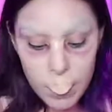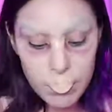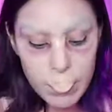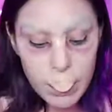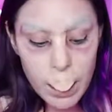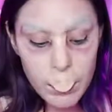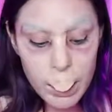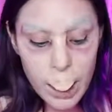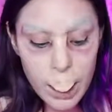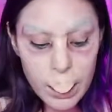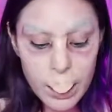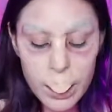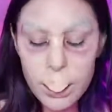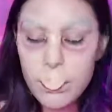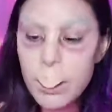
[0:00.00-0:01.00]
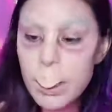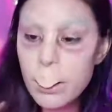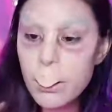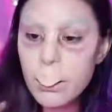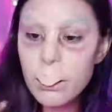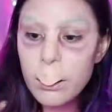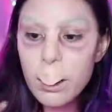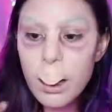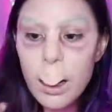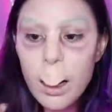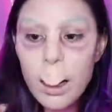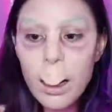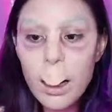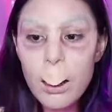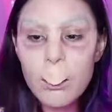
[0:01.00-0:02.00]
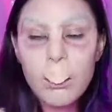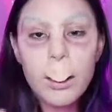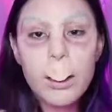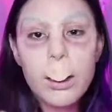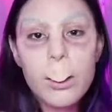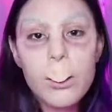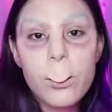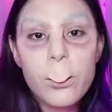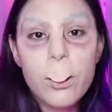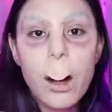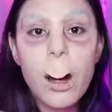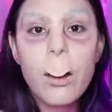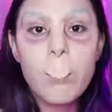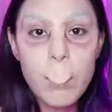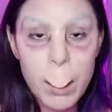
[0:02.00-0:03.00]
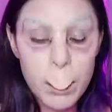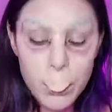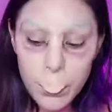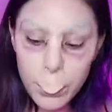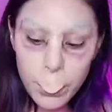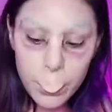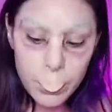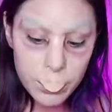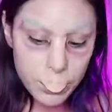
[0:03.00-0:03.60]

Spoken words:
I'm gonna grab an eyeliner pencil and we're gonna draw the mouth.